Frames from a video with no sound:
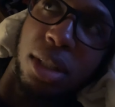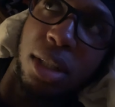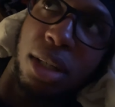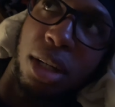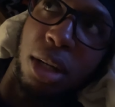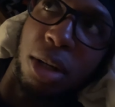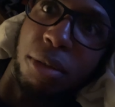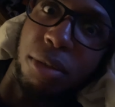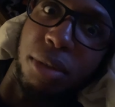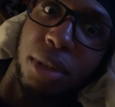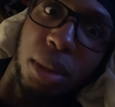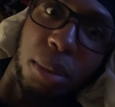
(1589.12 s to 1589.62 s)

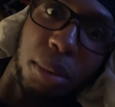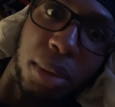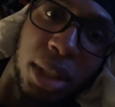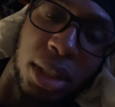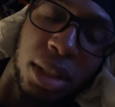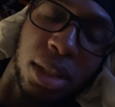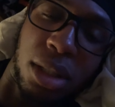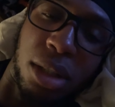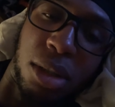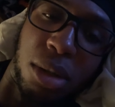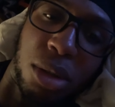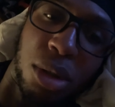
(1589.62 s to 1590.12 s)
Hopefully, when
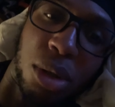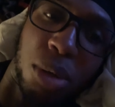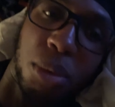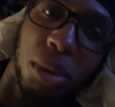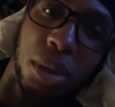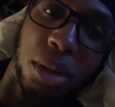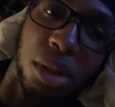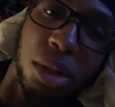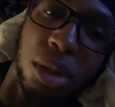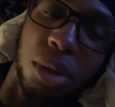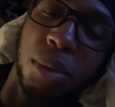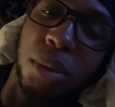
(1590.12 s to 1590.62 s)
this whole
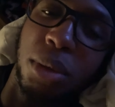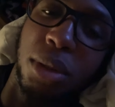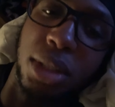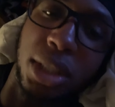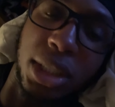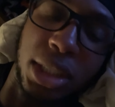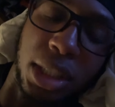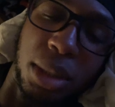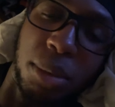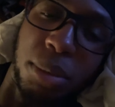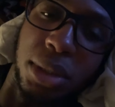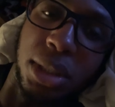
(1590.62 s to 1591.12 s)
corona
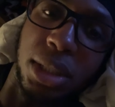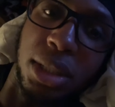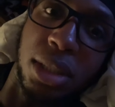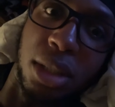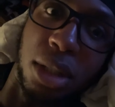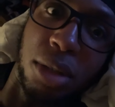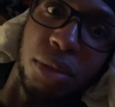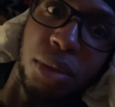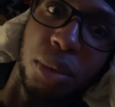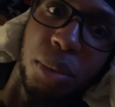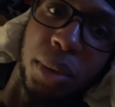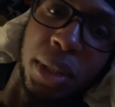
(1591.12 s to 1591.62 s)
shit is
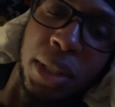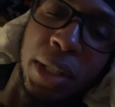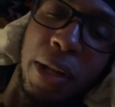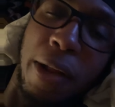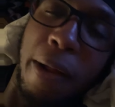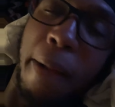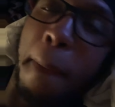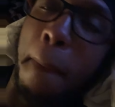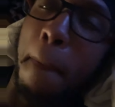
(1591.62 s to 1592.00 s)
over with.